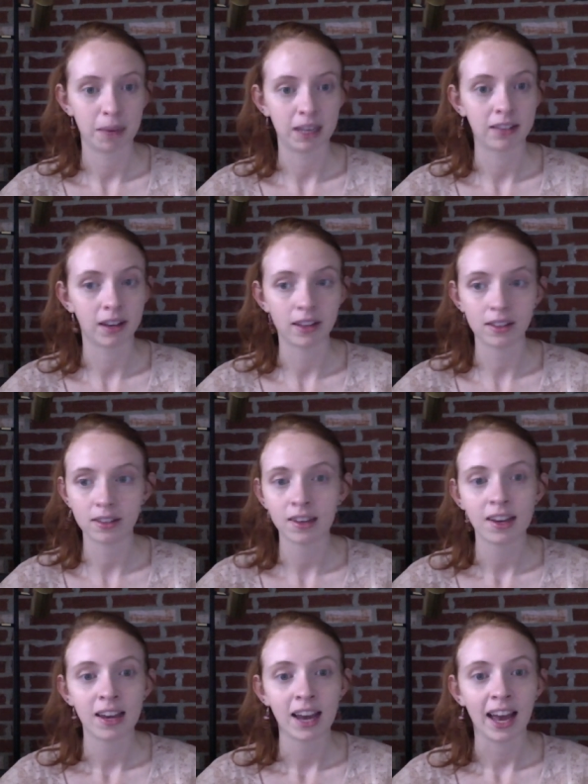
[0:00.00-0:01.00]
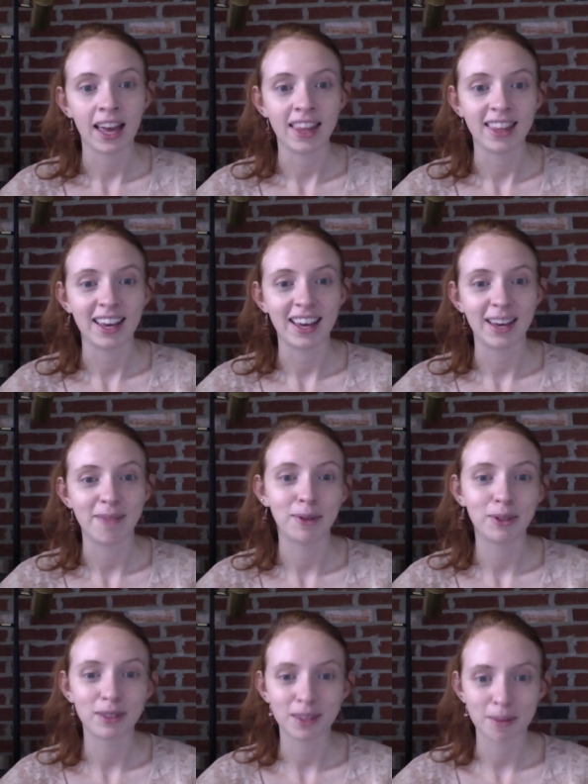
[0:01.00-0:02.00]
Makes sense? And they
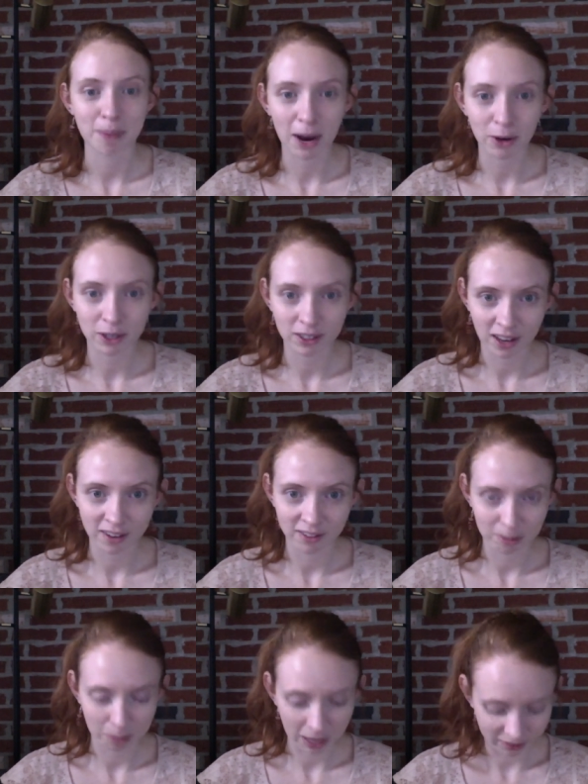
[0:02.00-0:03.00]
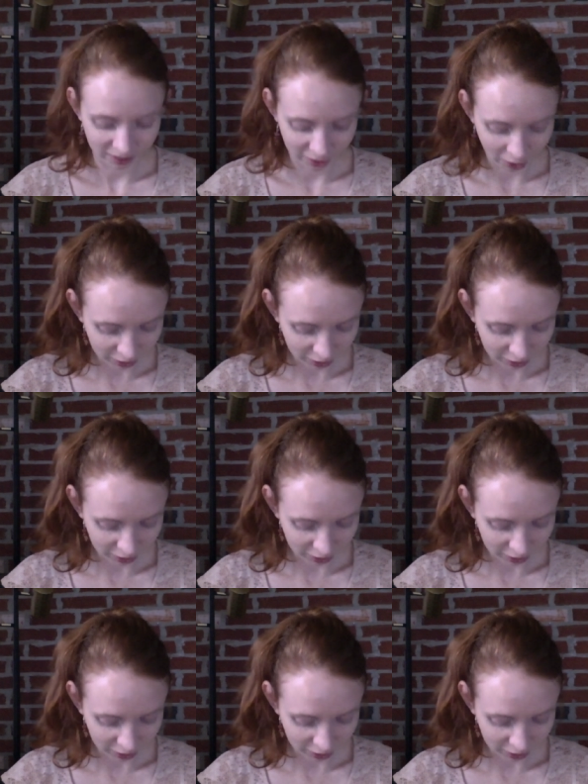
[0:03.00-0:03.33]
boost the powers of spells